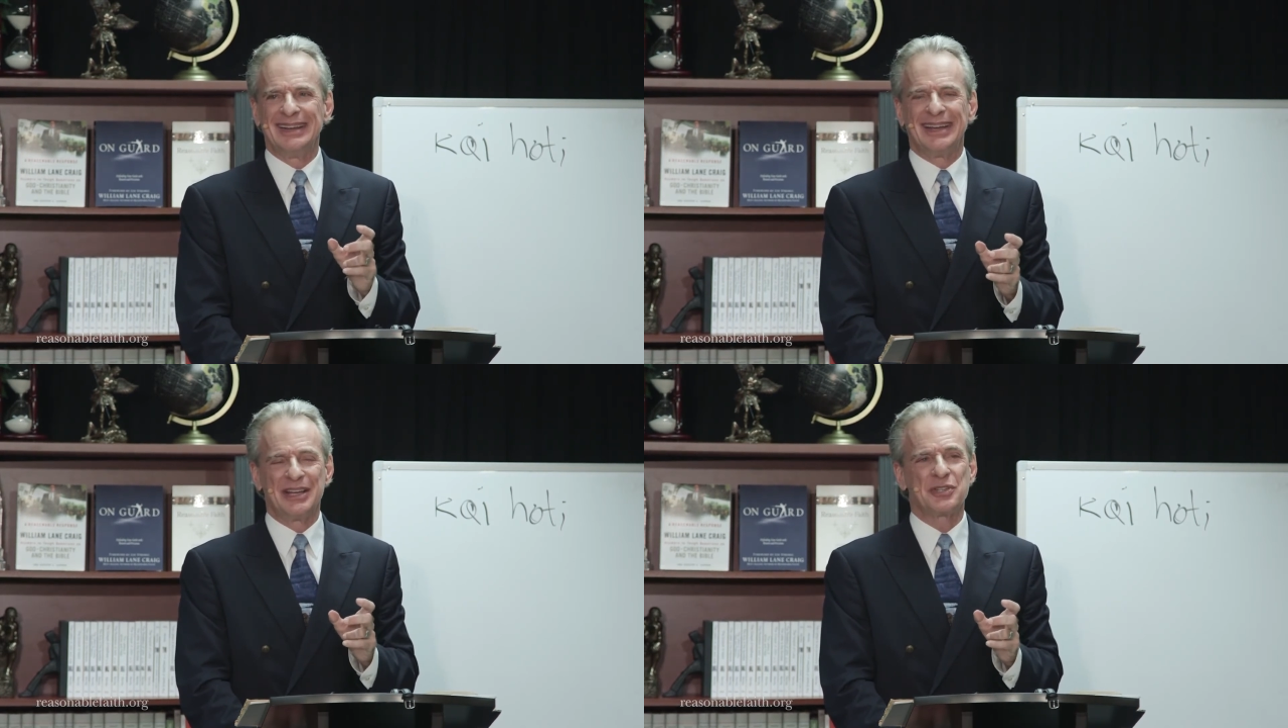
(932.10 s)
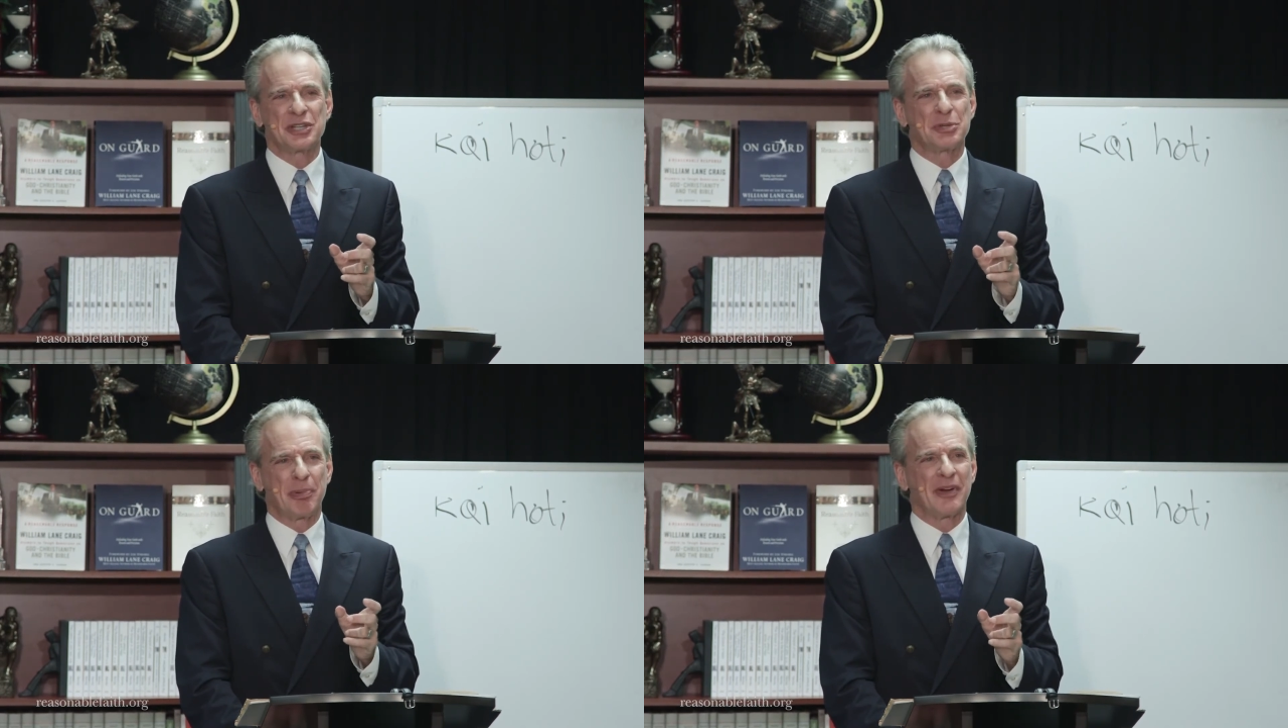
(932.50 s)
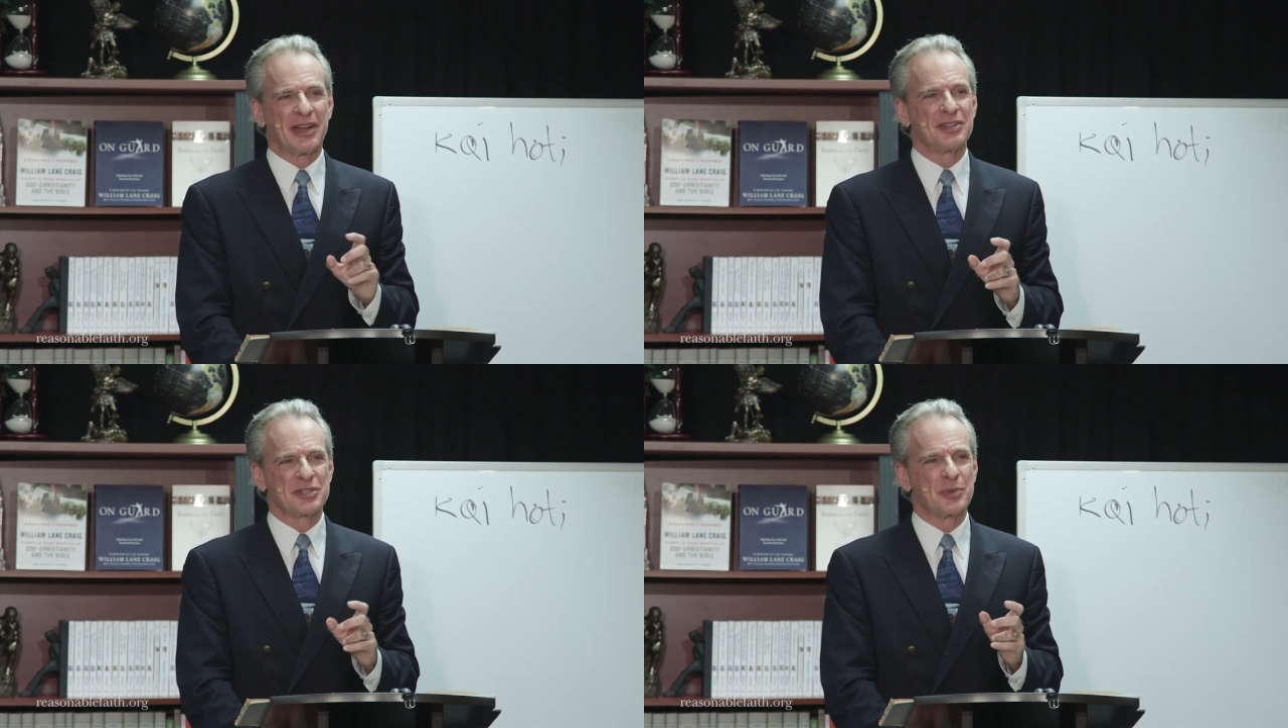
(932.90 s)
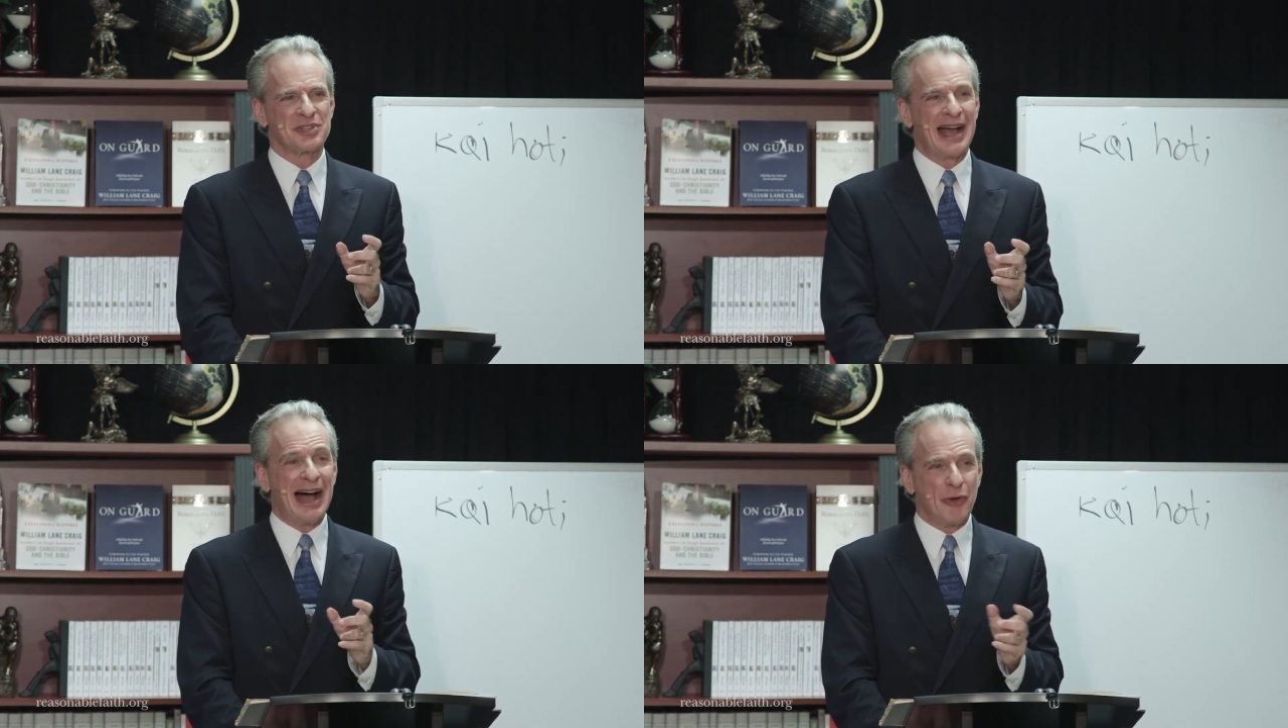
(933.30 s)
his experience
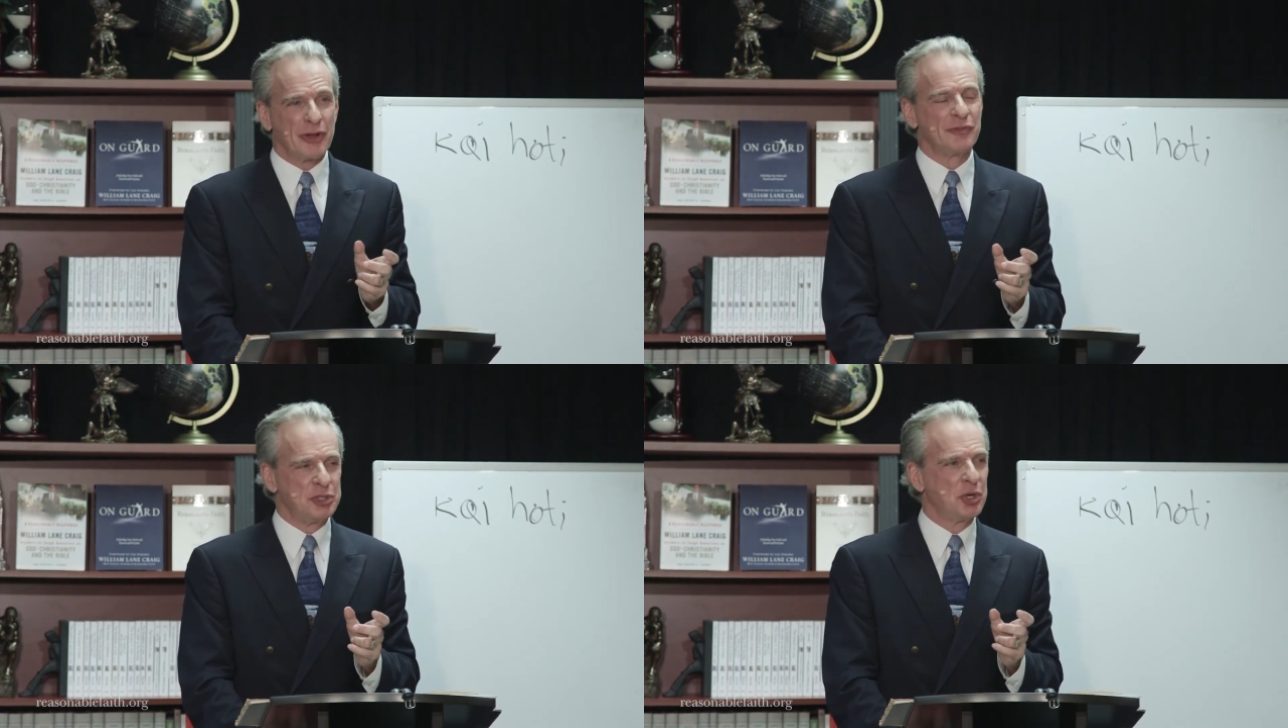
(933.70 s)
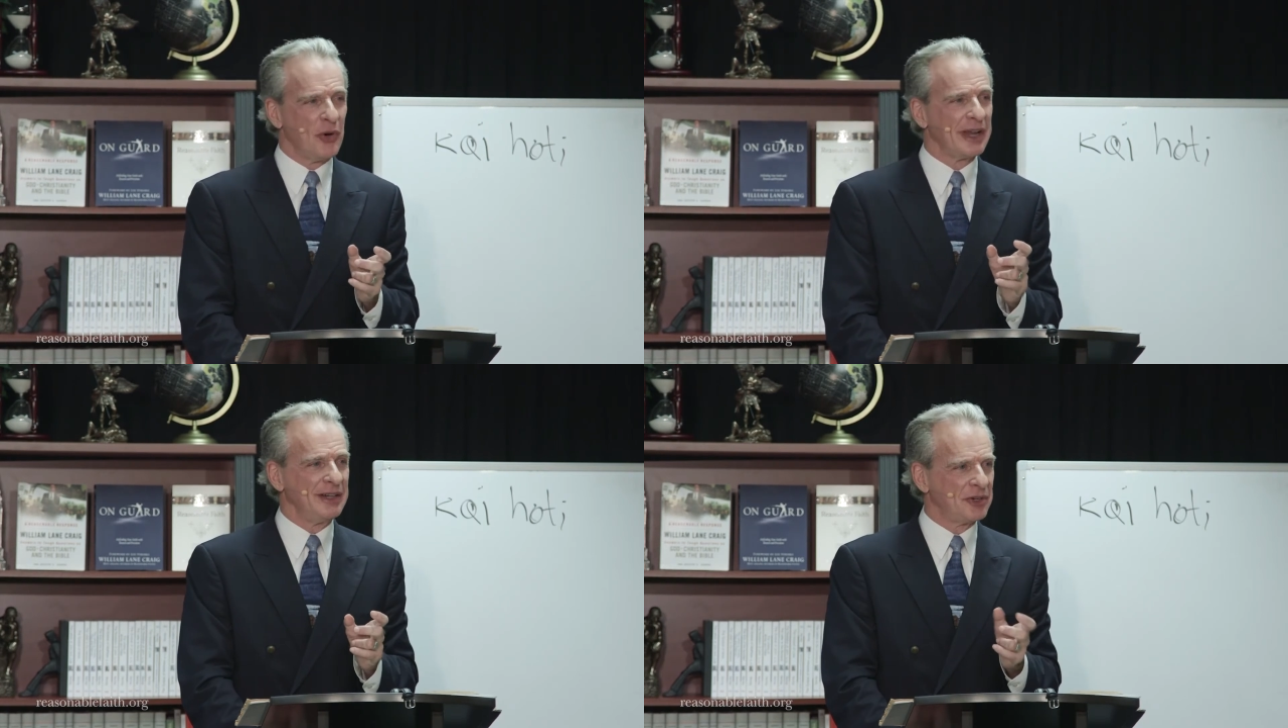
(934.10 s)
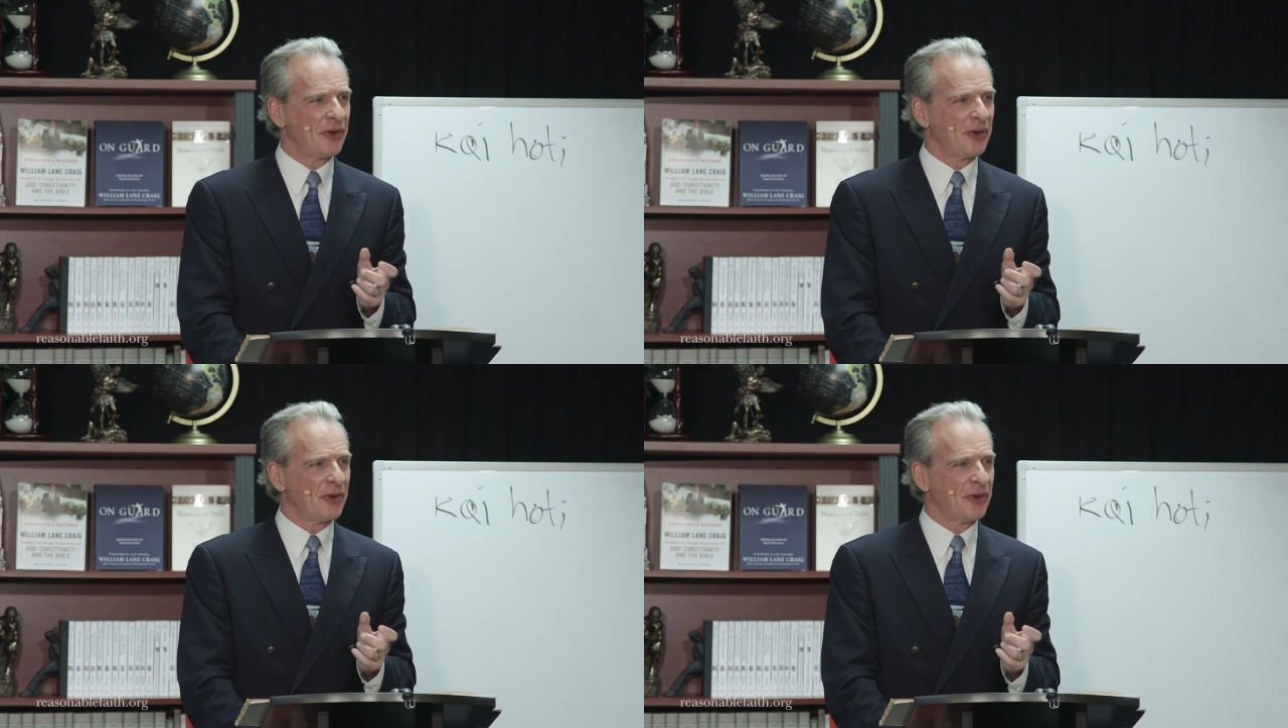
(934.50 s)
was out of joint